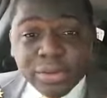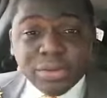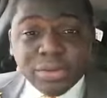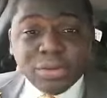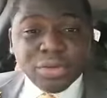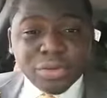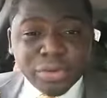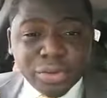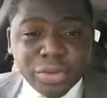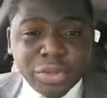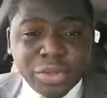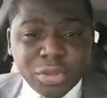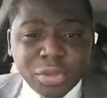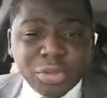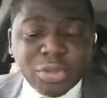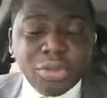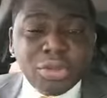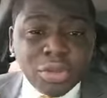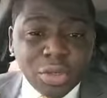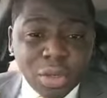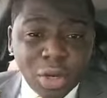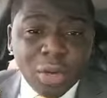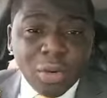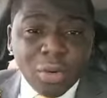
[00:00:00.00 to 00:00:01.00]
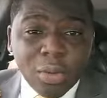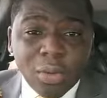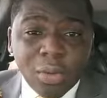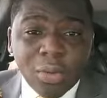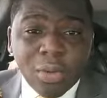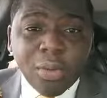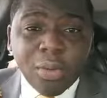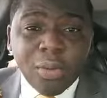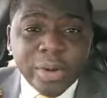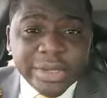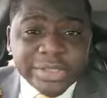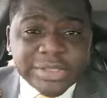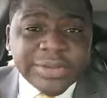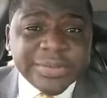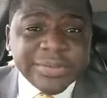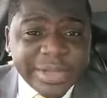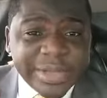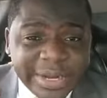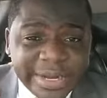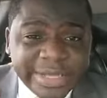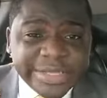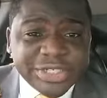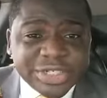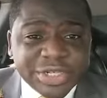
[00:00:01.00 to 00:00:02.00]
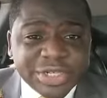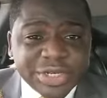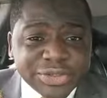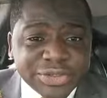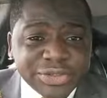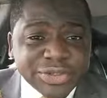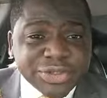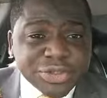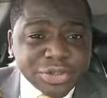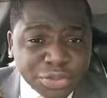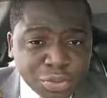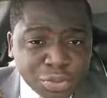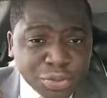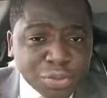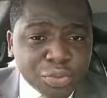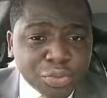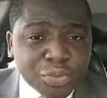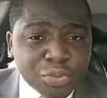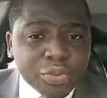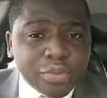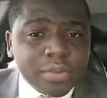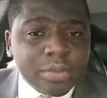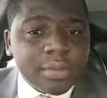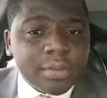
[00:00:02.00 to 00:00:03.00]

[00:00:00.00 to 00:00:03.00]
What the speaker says: Do you know what militias do?